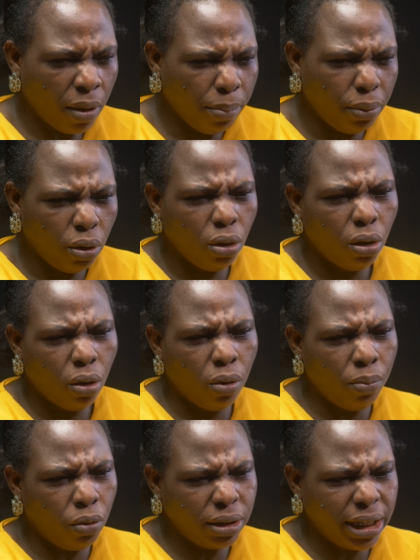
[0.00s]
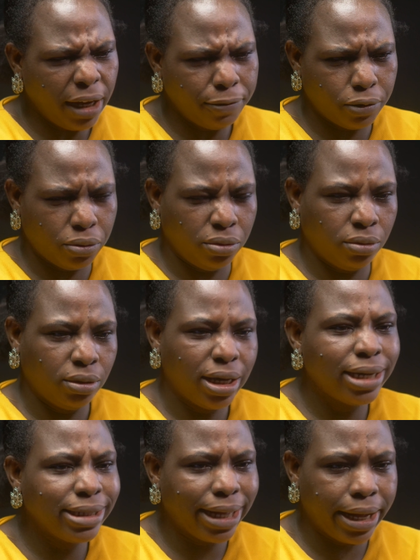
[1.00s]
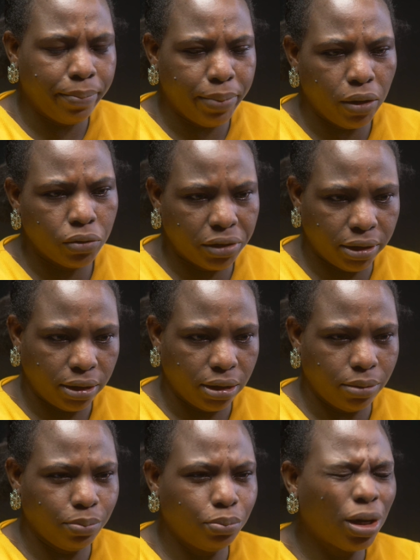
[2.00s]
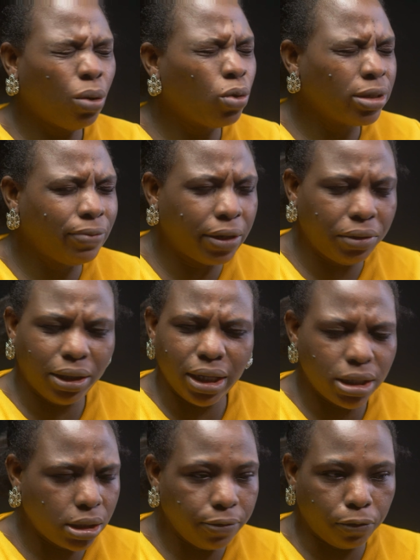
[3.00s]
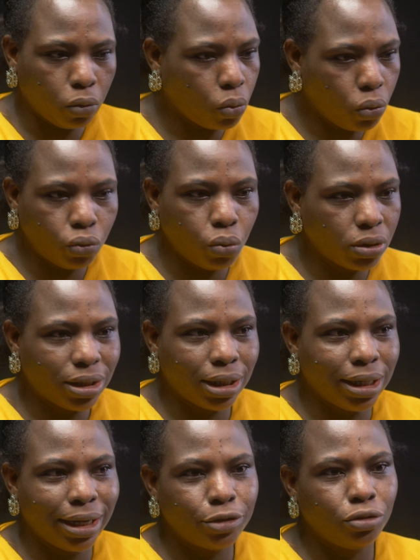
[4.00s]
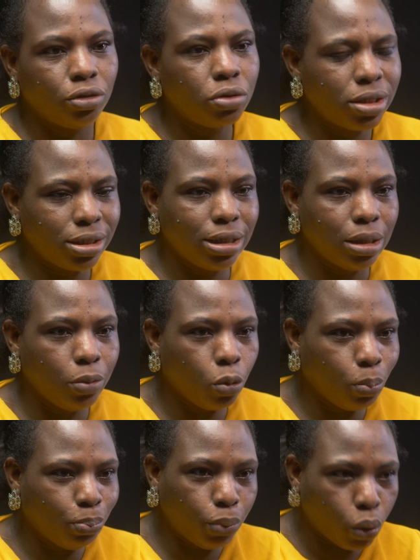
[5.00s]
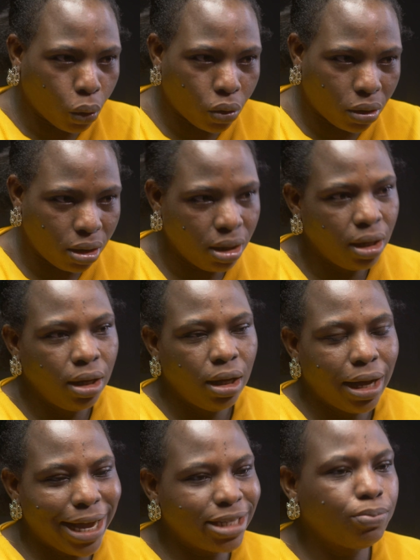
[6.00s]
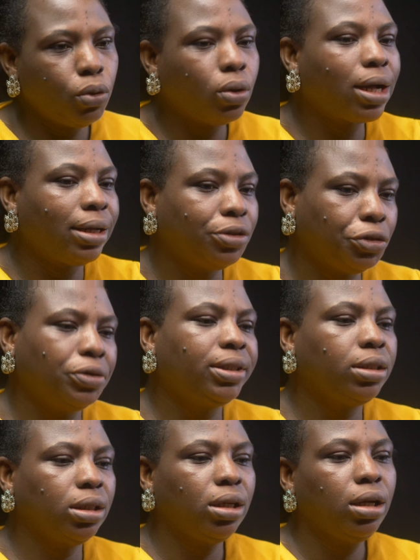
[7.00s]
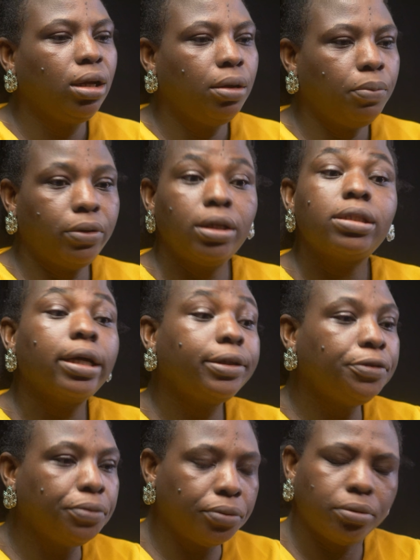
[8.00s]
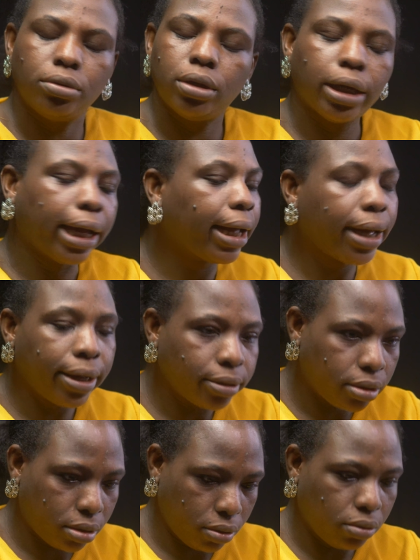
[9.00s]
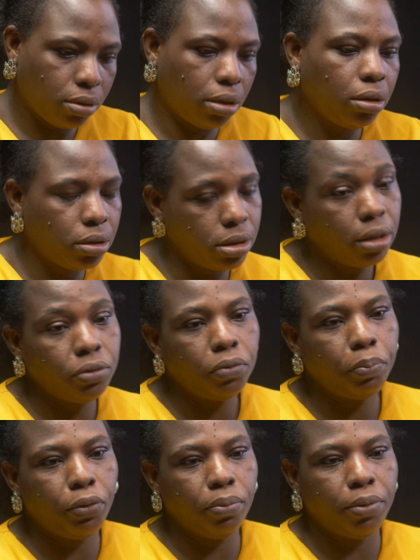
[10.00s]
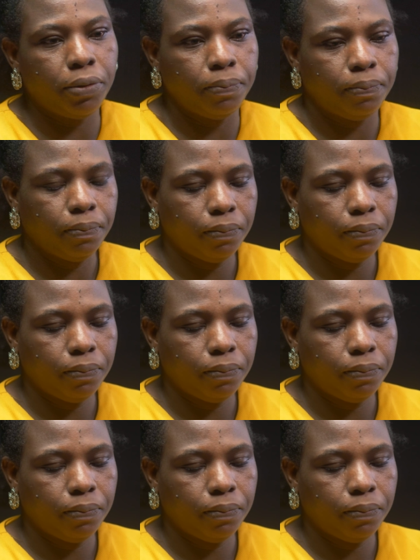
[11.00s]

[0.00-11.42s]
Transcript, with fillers: But on Monday afternoon, I started belching. But I was very thirsty for cold water that I should just see block, ice block and drink. But they said, no, hmm, that I can't. Okay, I said, no problem.